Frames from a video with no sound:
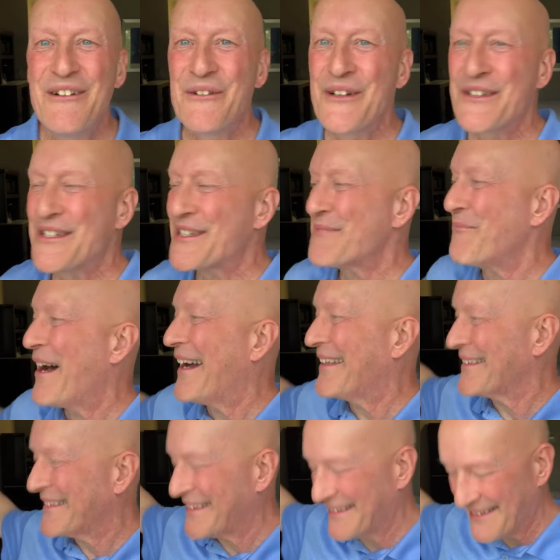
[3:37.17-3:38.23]
with a
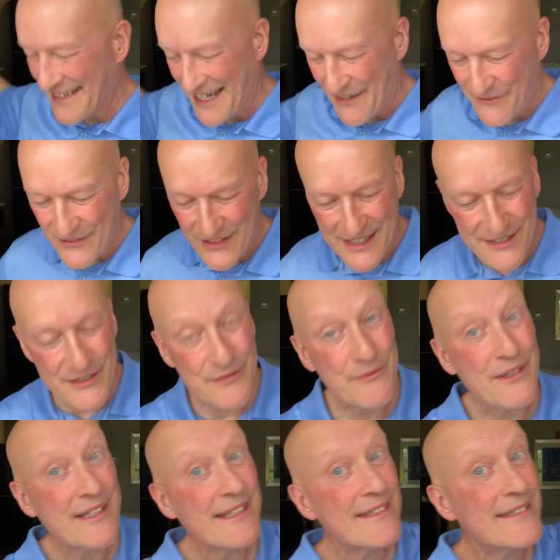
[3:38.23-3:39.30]
smile and a laugh, and then
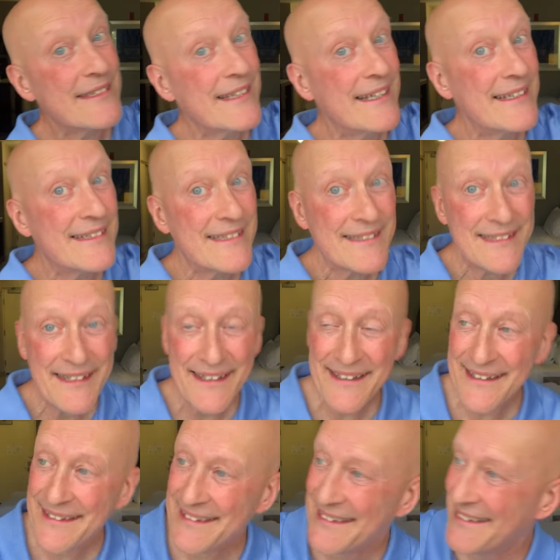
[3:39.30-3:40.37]
swinging side to side.